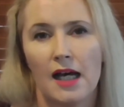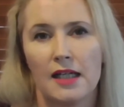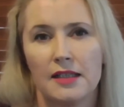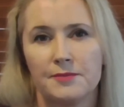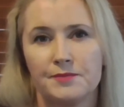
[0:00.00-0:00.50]

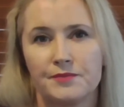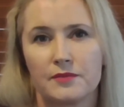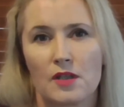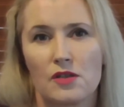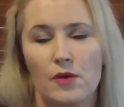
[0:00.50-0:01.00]

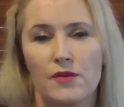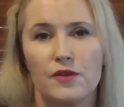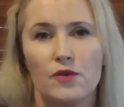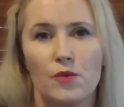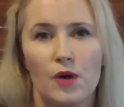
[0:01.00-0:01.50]
Um, so
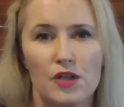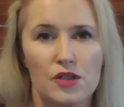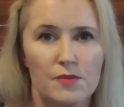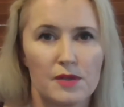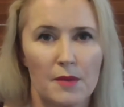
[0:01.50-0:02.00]
if you
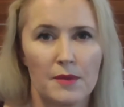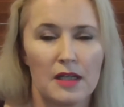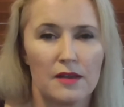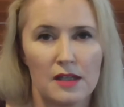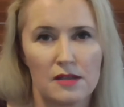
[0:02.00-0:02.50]
worship
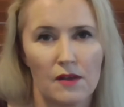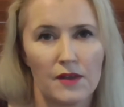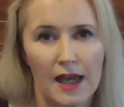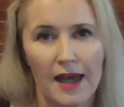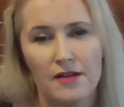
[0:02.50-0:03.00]
something that's on
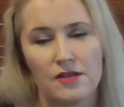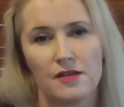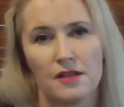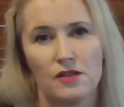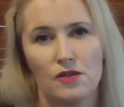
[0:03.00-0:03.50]
the outer,
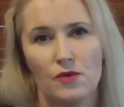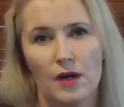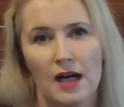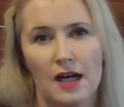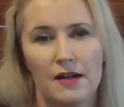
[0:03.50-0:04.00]
then you
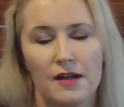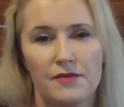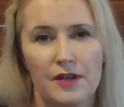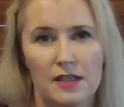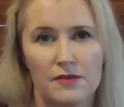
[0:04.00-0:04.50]
are
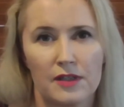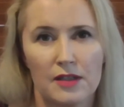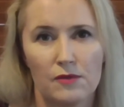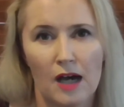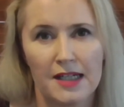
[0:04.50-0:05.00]
effectively
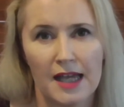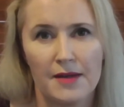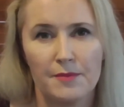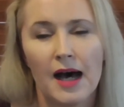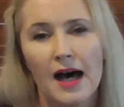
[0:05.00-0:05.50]
right
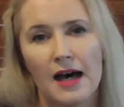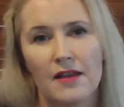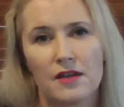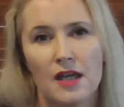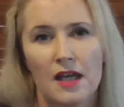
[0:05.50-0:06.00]
hand
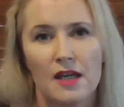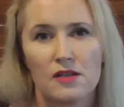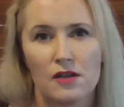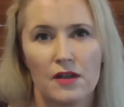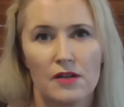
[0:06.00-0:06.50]
path.
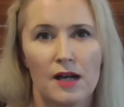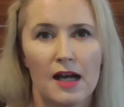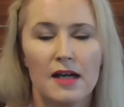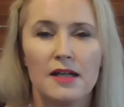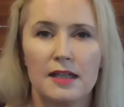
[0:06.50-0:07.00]
So there
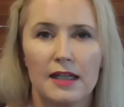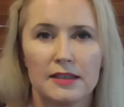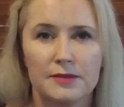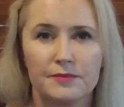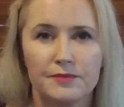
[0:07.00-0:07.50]
are
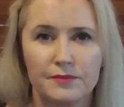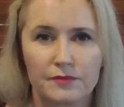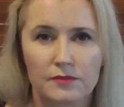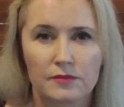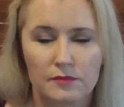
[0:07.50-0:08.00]
um,
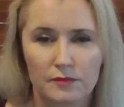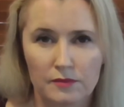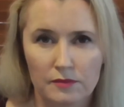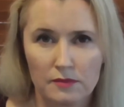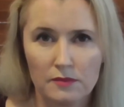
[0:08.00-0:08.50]

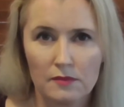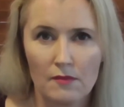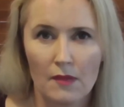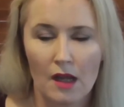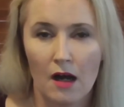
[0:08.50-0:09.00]

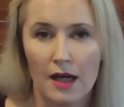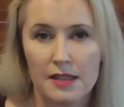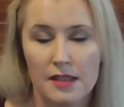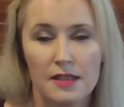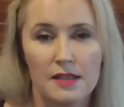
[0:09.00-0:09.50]

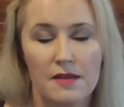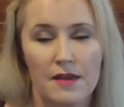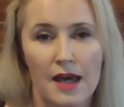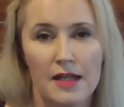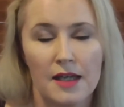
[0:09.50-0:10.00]
ideas
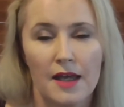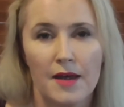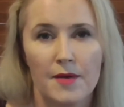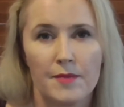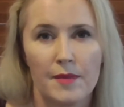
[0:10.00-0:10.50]
that
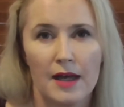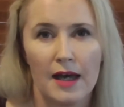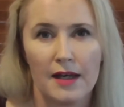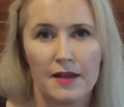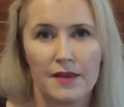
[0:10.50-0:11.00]

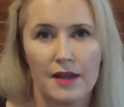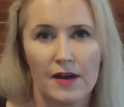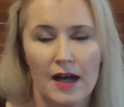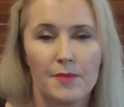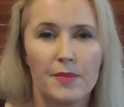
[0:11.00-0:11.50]
uh, there
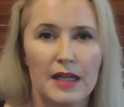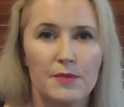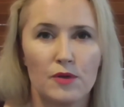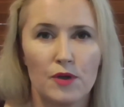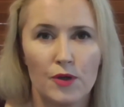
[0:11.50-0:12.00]
are
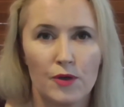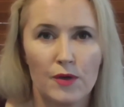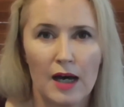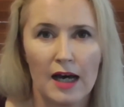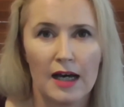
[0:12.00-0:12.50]
people
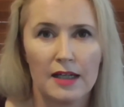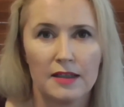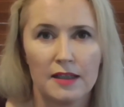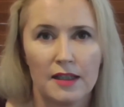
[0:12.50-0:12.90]
who are